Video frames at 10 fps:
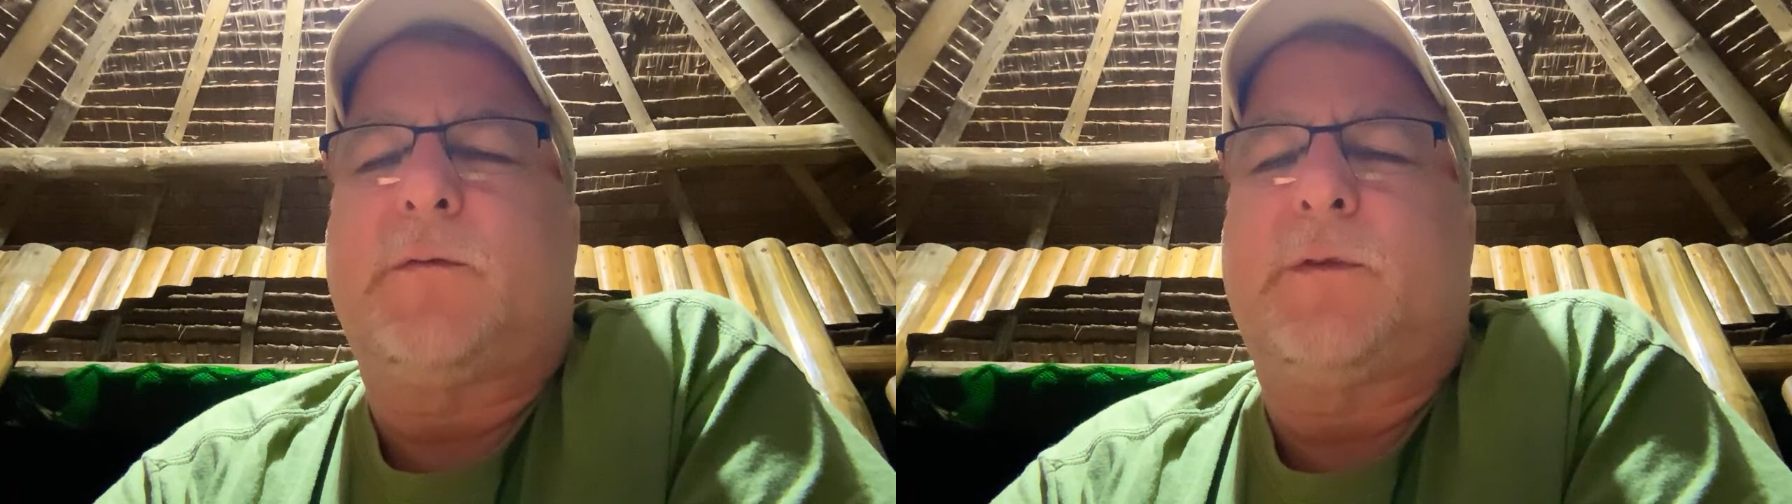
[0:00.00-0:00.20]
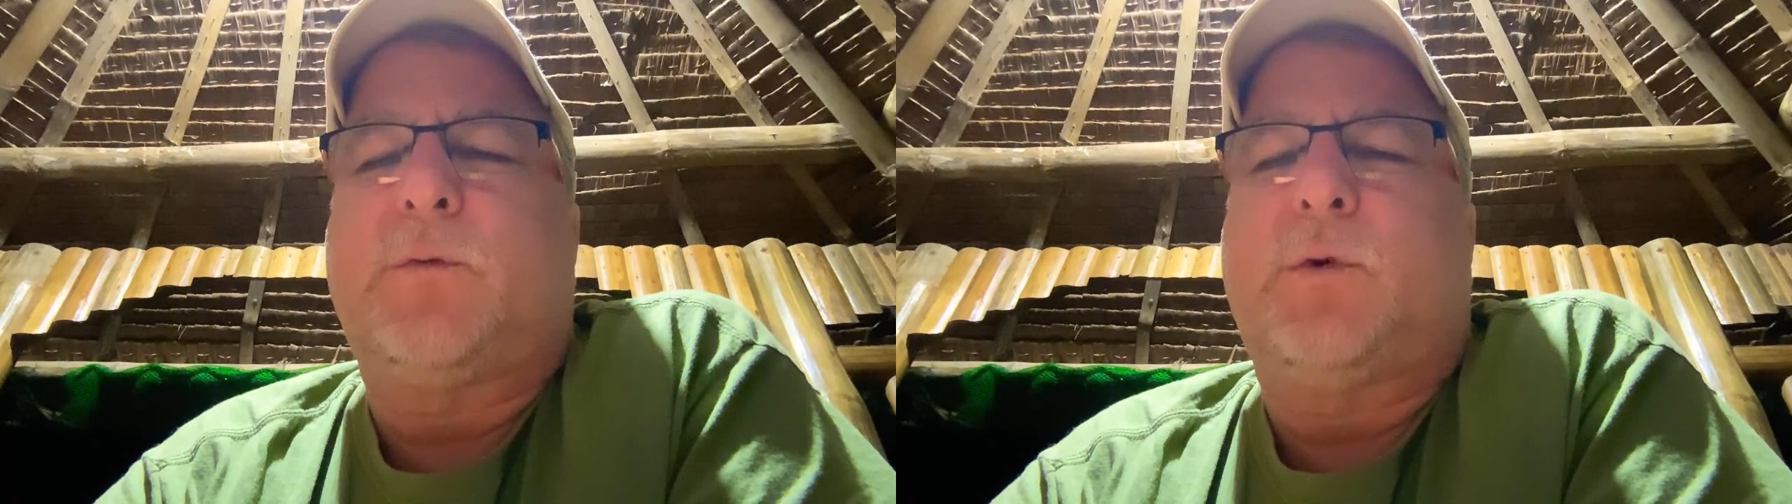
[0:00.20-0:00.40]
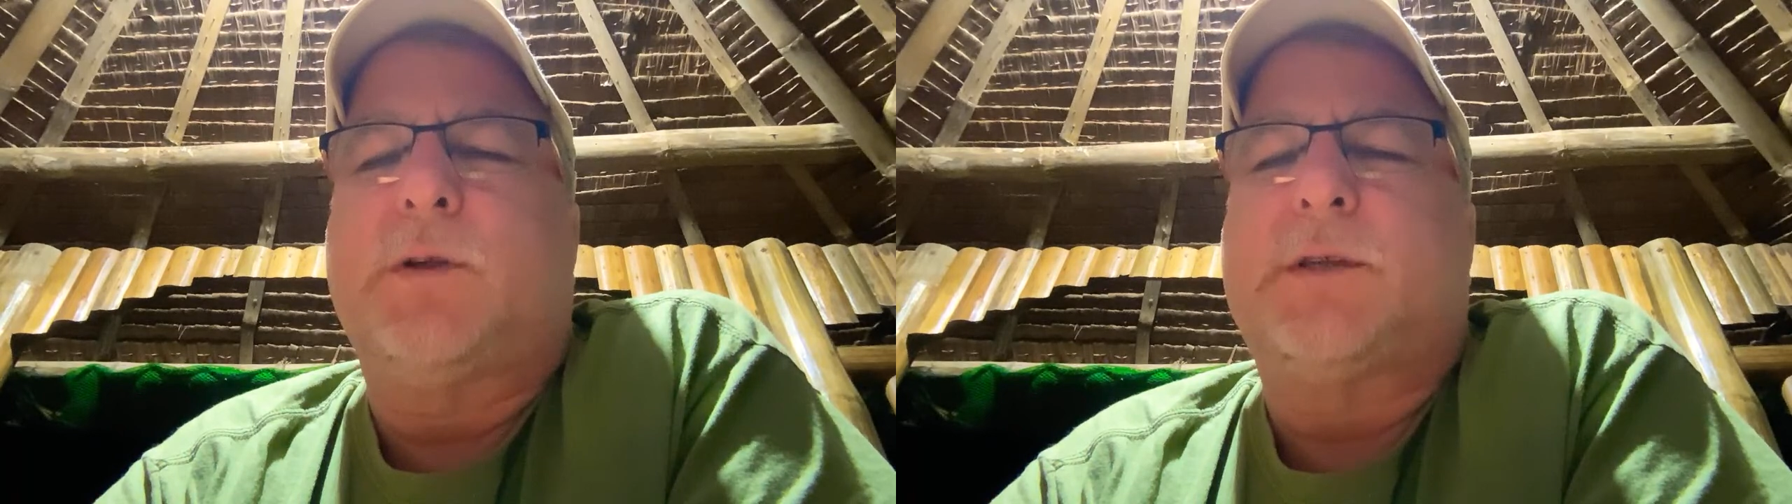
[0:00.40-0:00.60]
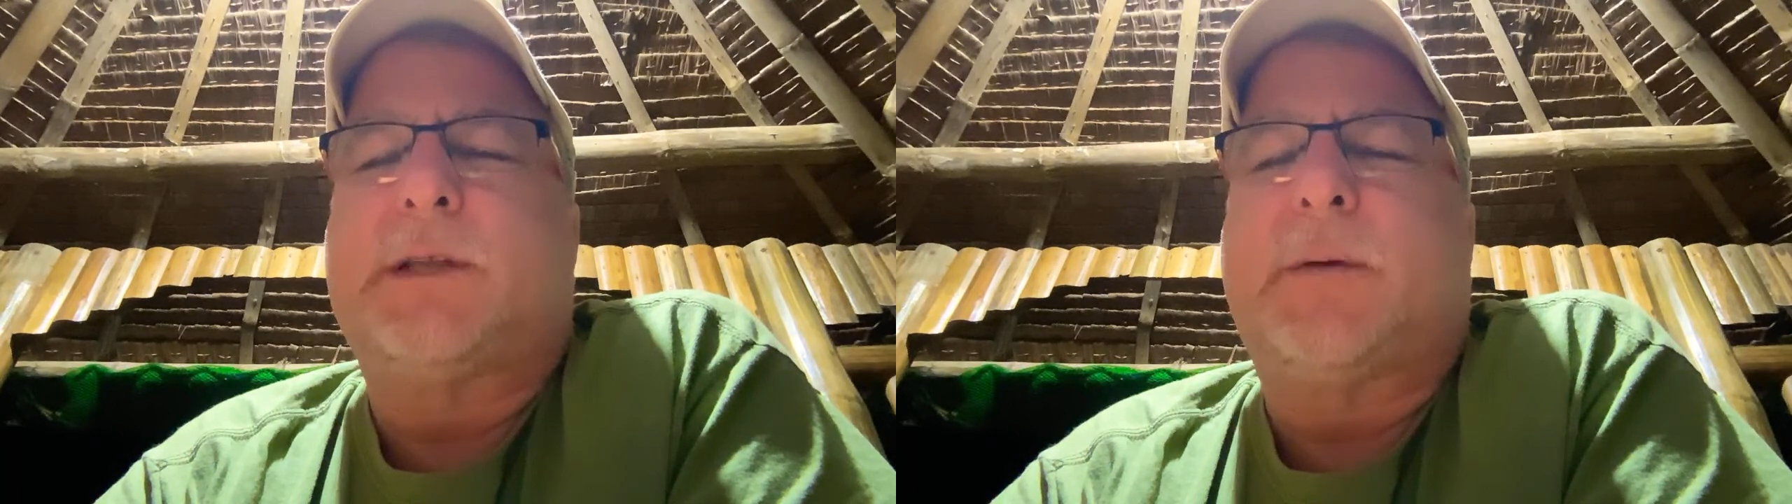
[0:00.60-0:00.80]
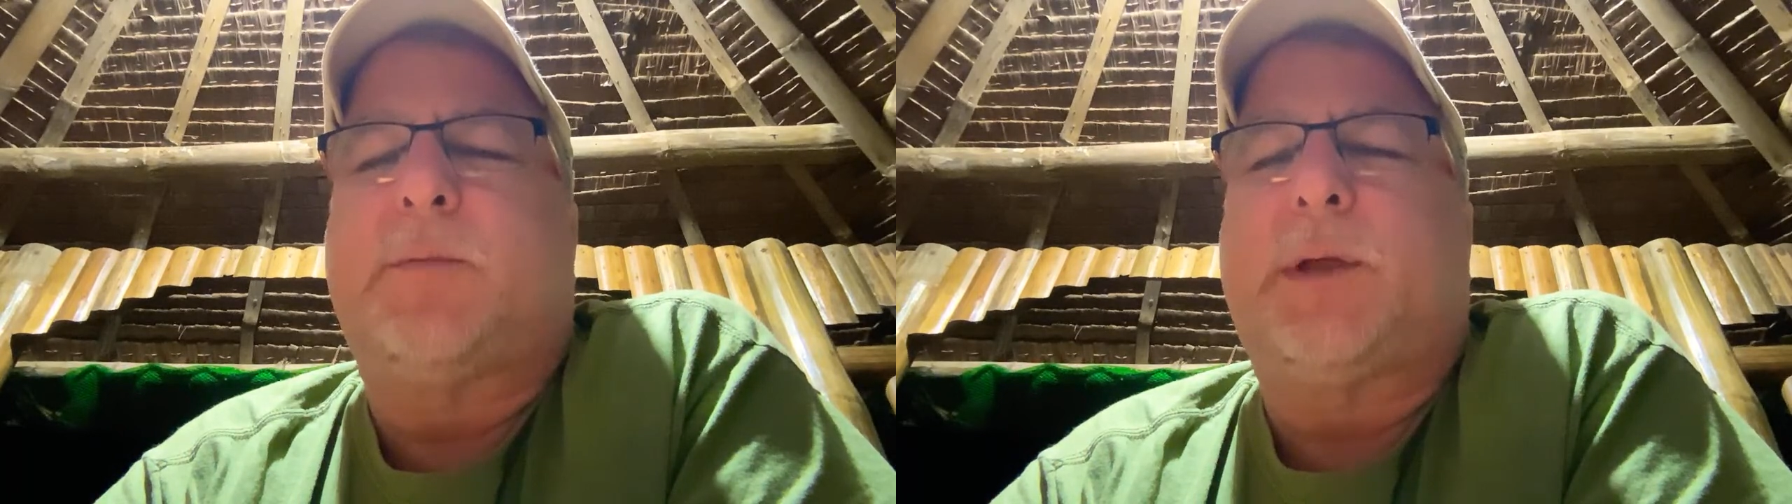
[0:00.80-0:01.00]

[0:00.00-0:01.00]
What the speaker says: rewards than debit.